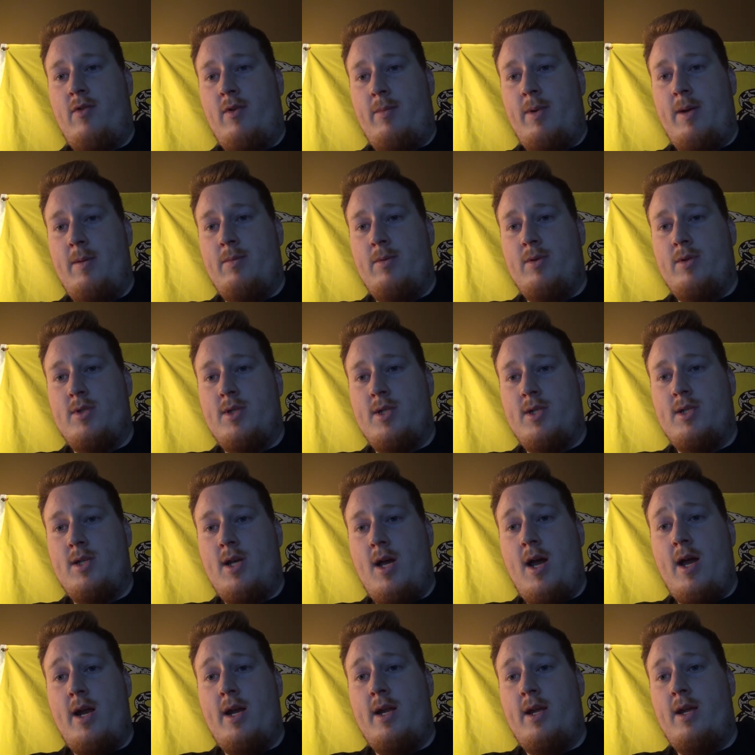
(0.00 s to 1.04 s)
from people in
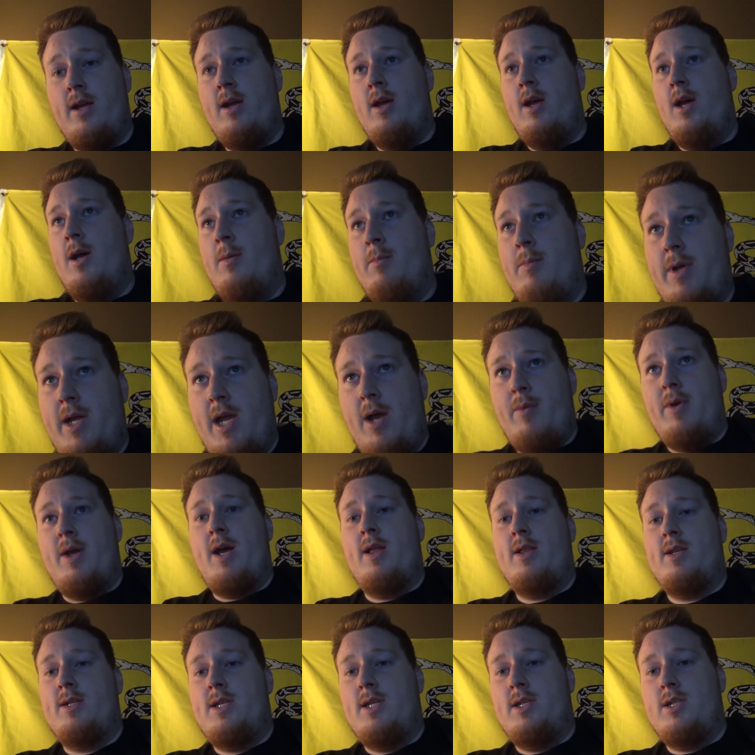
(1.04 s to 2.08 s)
society. But yet we got
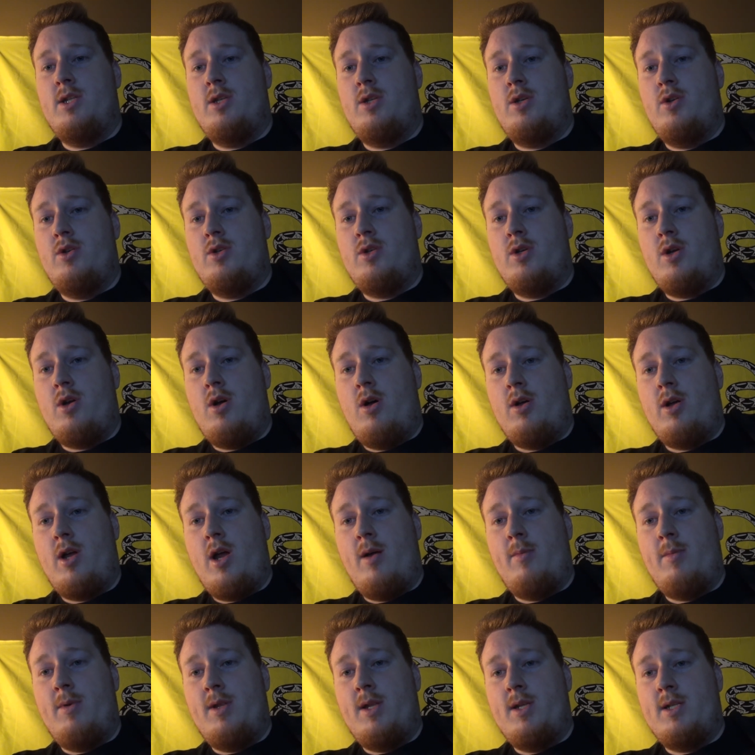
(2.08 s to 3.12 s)
this institution called
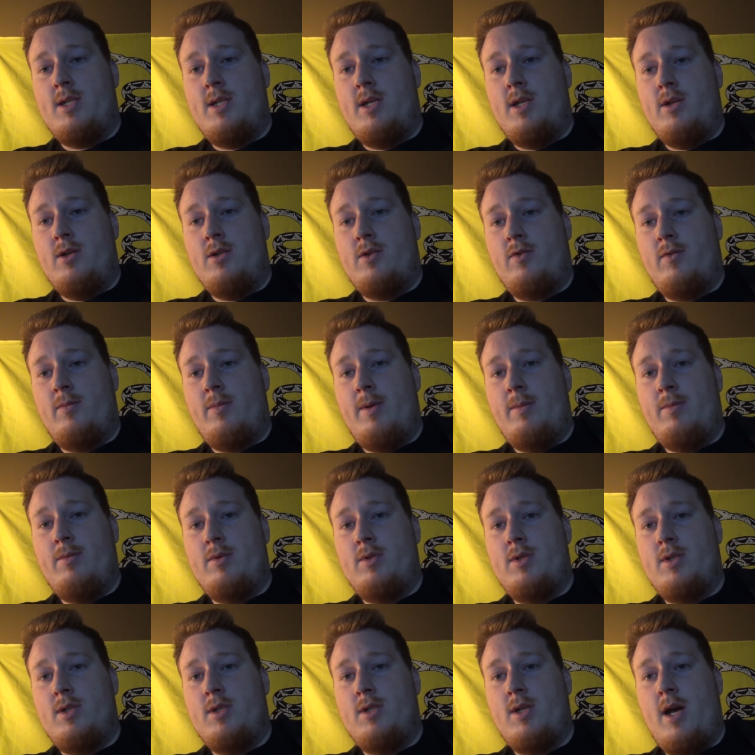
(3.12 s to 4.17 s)
government that steals from people in
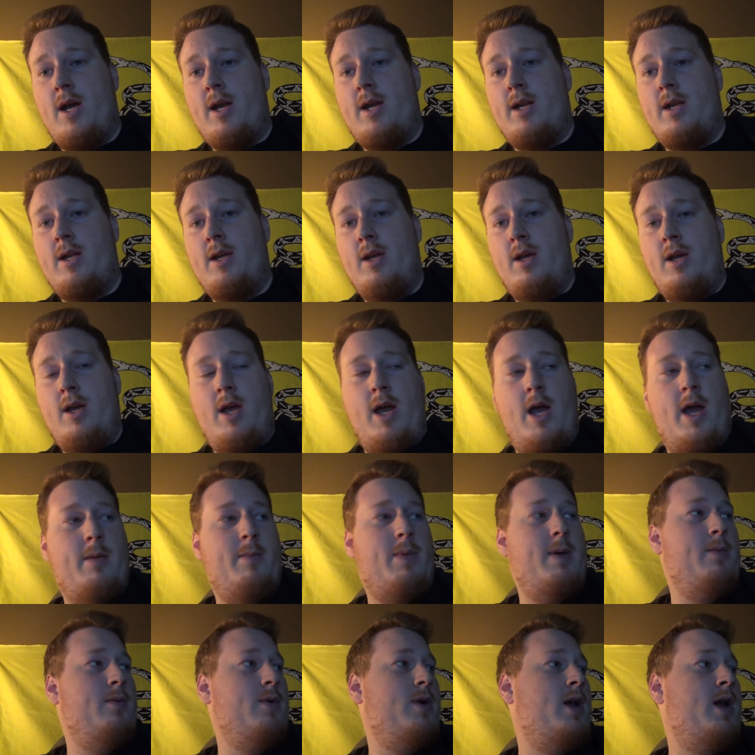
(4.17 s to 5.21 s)
society. And
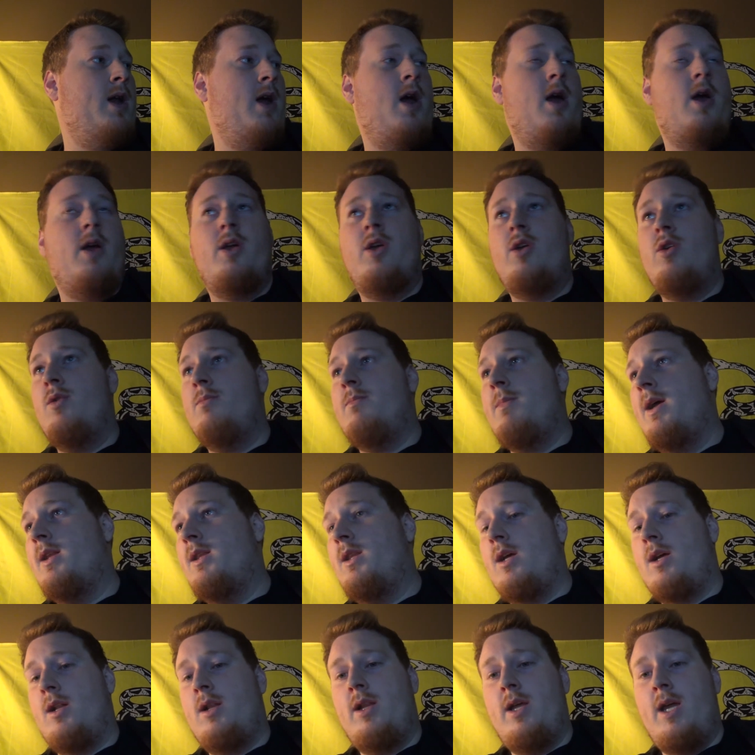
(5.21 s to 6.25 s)
people can argue and make
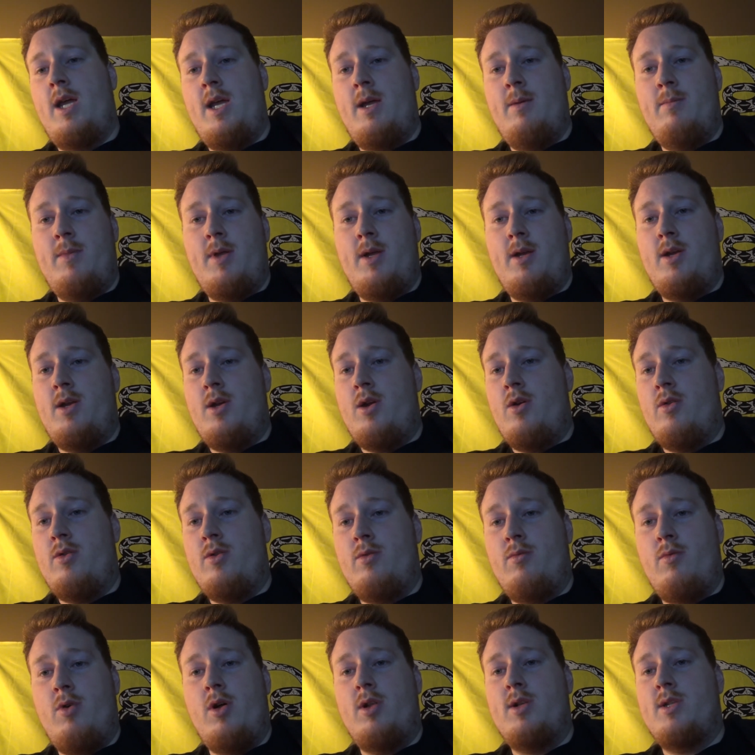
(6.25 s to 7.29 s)
the claim that,
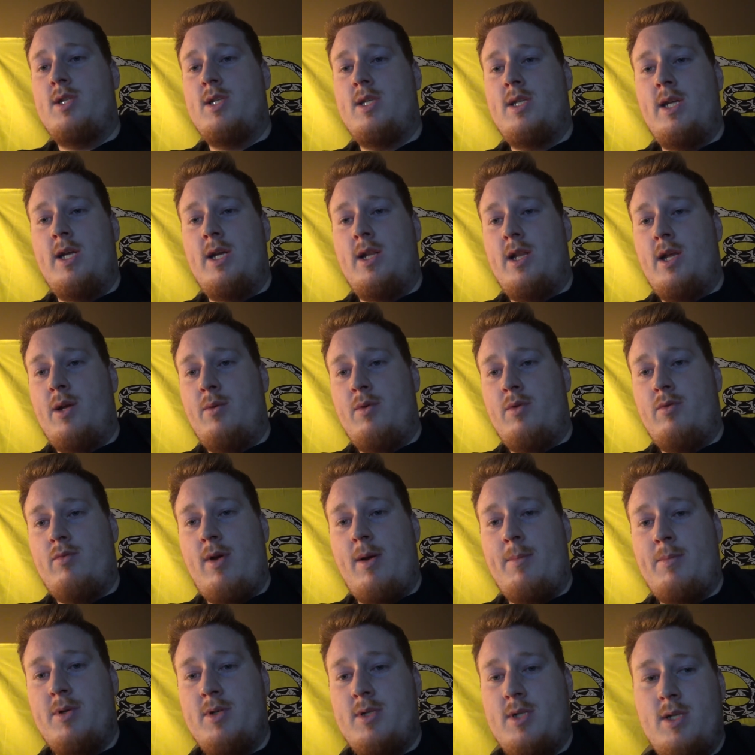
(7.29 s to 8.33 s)
it's stealing with
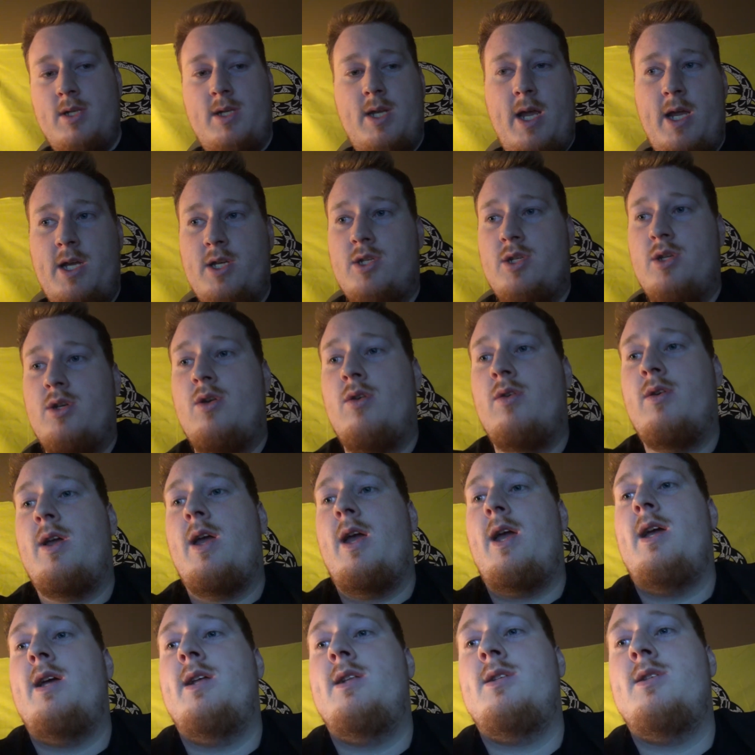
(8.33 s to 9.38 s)
representation.
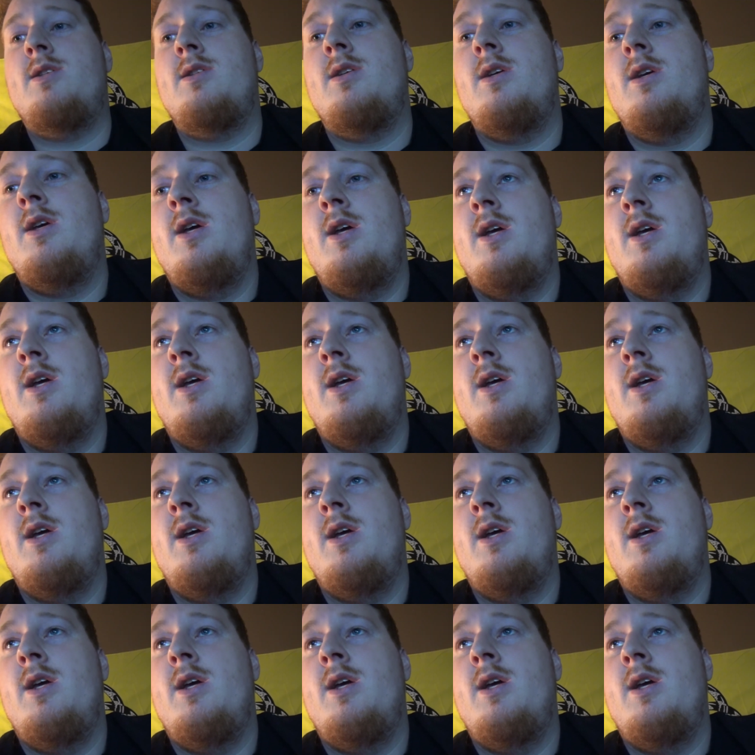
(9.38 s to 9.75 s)
Okay, it's